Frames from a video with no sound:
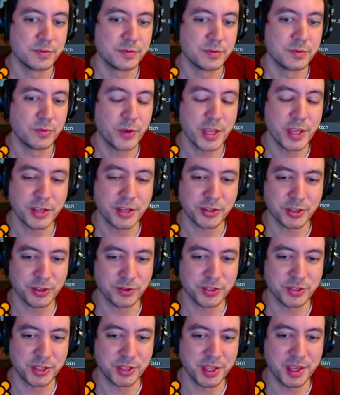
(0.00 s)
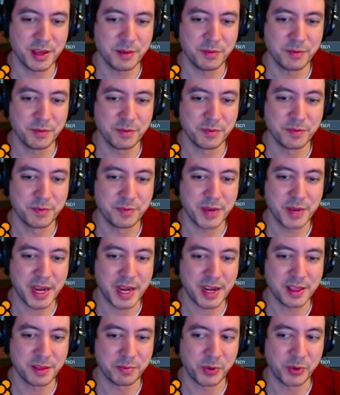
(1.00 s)
We introduced them back
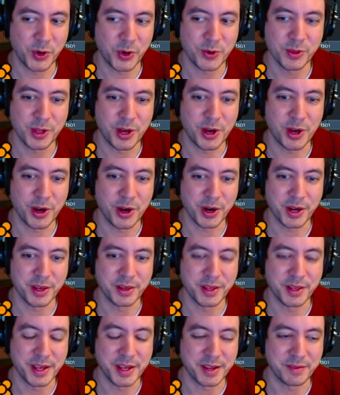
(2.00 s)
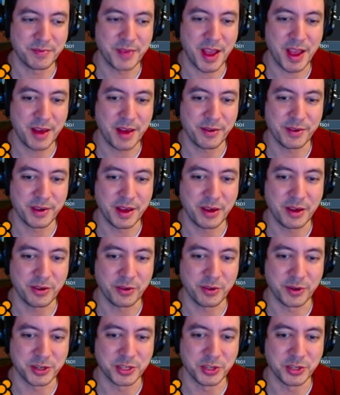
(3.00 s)
in the prologue, and like I don't know
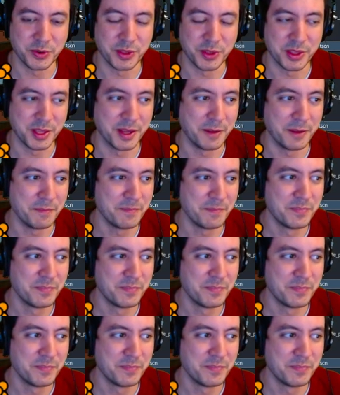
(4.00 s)
what to do with them.